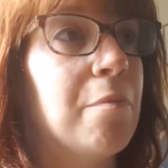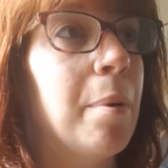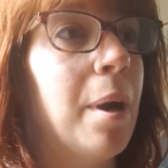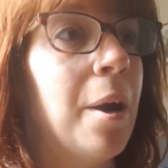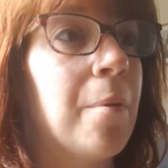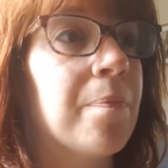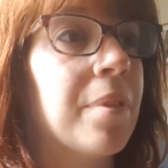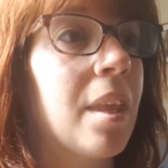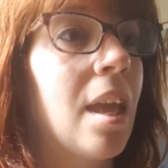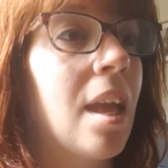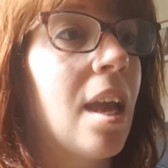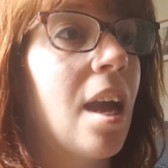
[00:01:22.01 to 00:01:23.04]
But
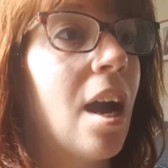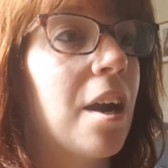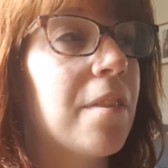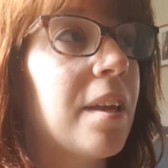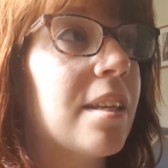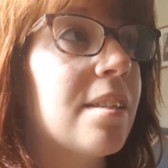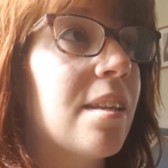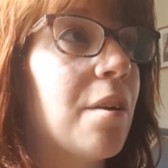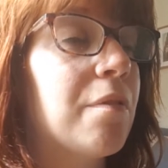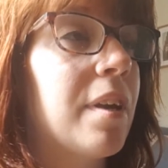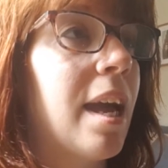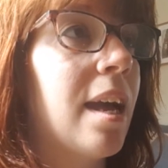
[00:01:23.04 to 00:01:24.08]
I think
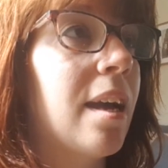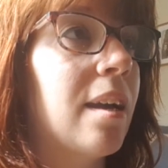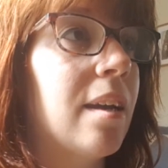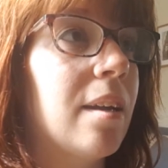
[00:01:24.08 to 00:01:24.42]
self-care